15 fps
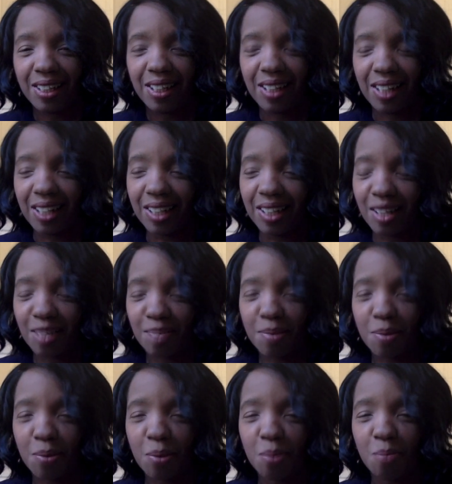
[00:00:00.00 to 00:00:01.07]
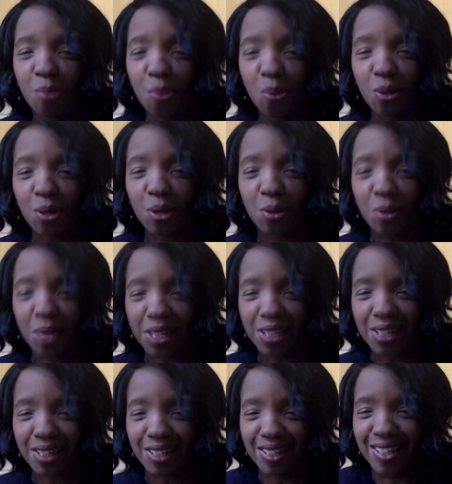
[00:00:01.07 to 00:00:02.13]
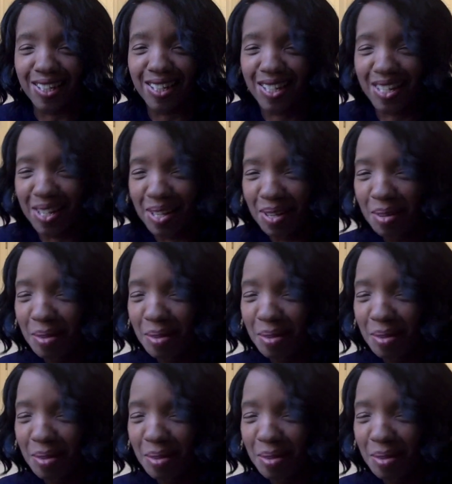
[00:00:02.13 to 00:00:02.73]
And it left me with more questions